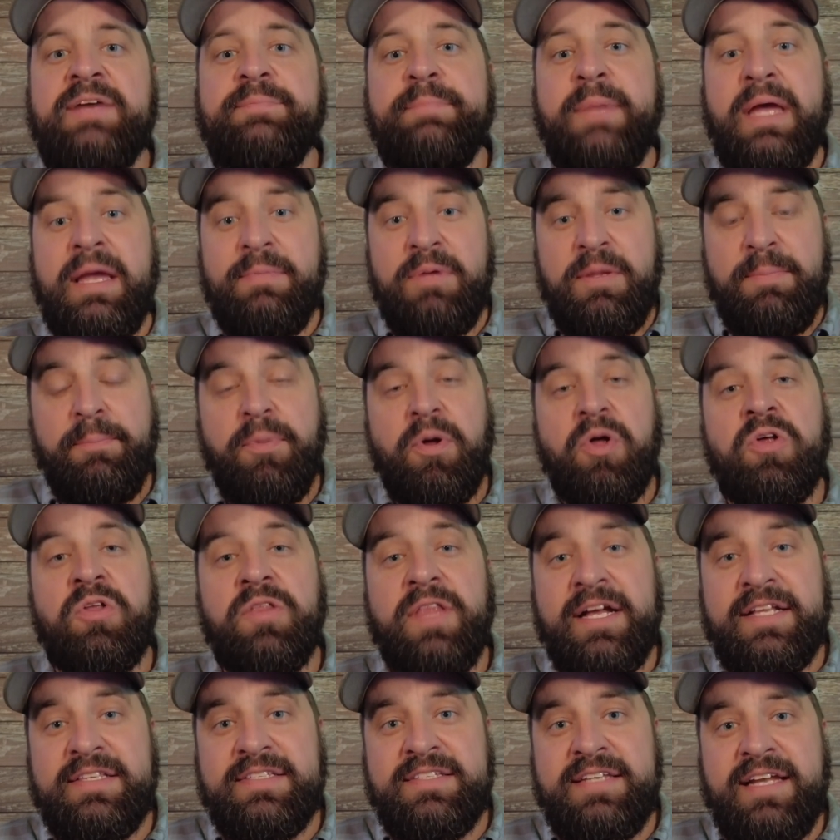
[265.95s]
Maybe pull
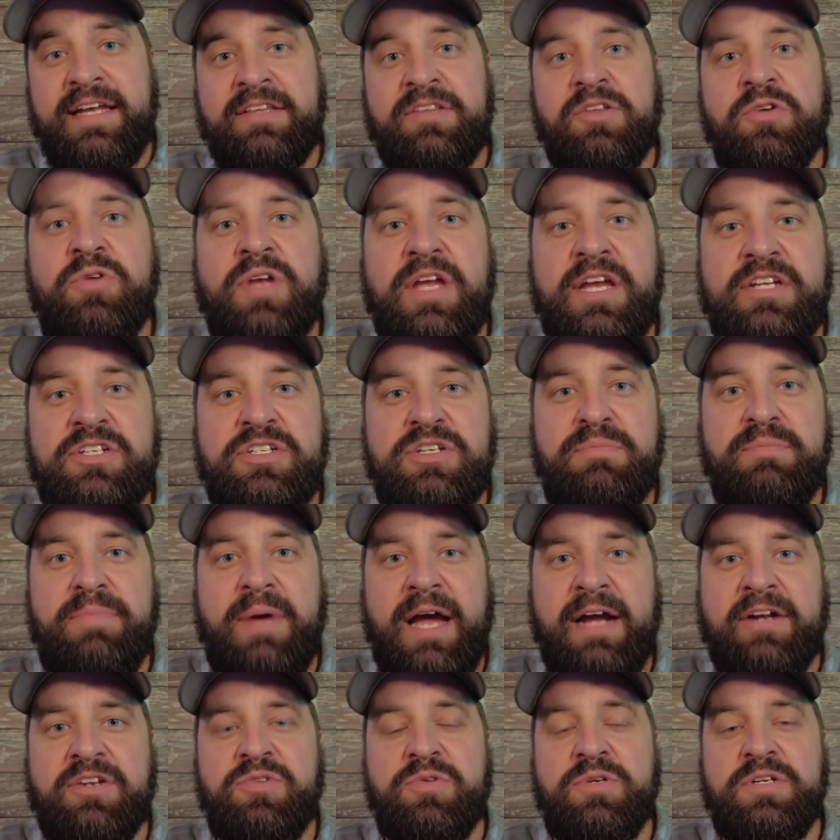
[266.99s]
that stand location
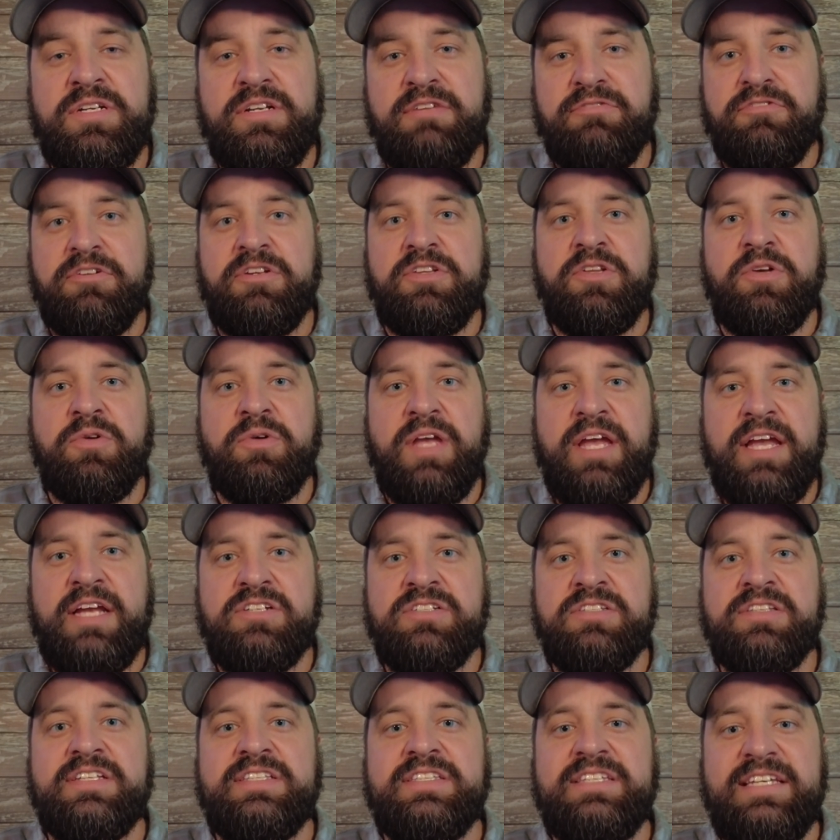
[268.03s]
back to a different
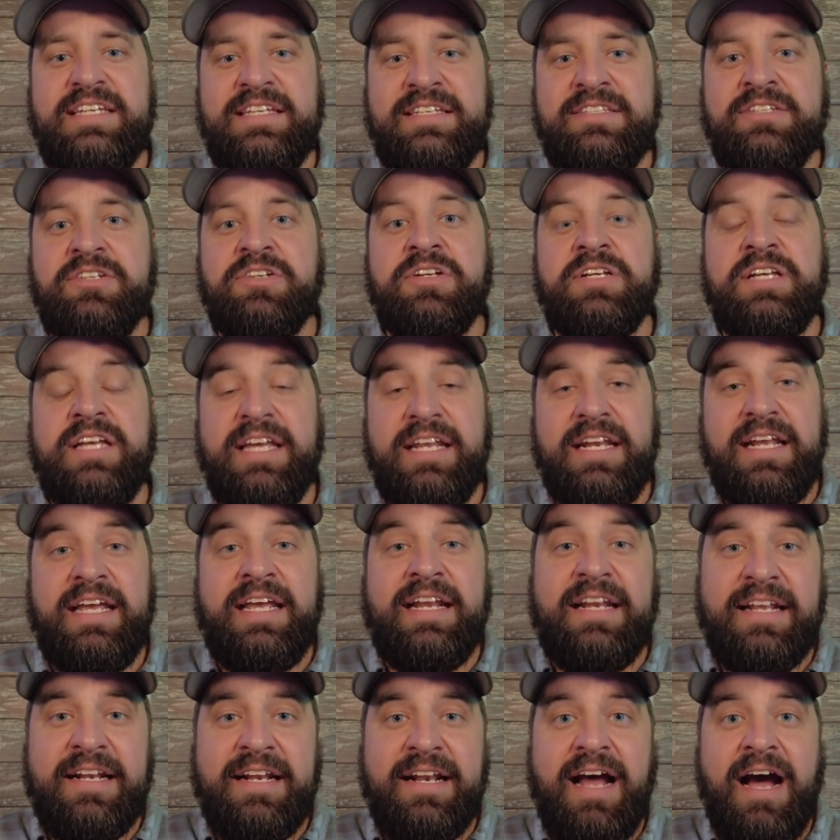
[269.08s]
location that's easier to get
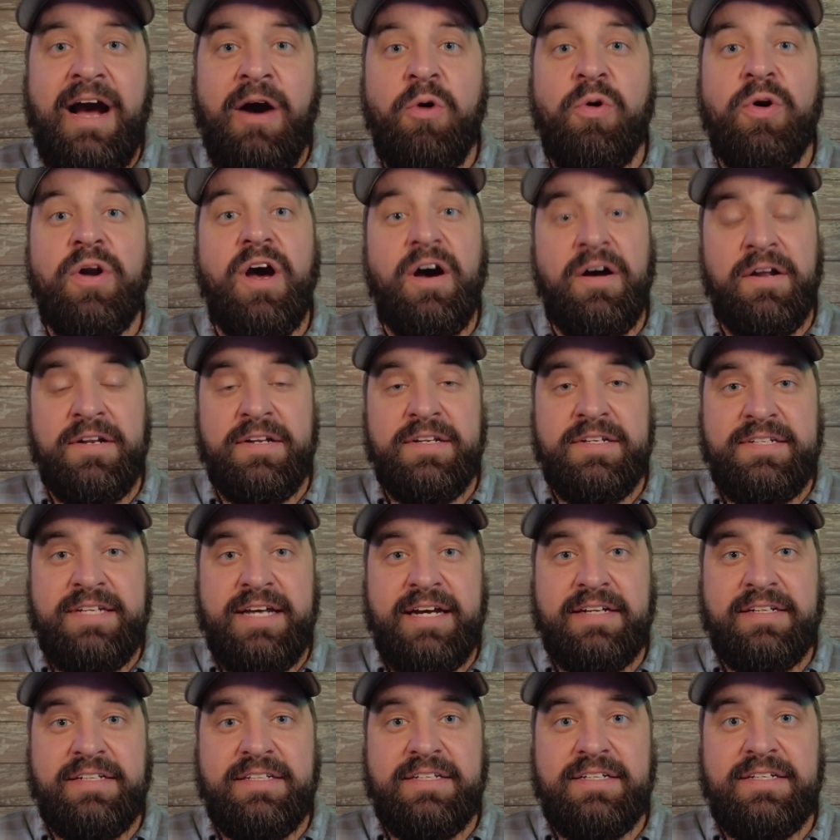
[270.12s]
in and out
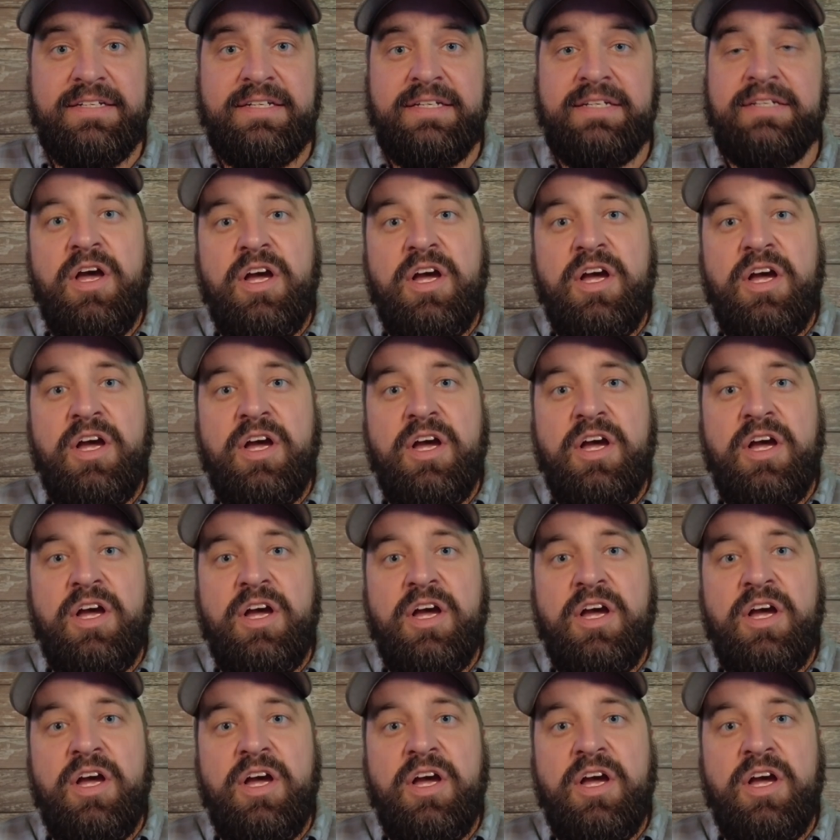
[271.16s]
undetected.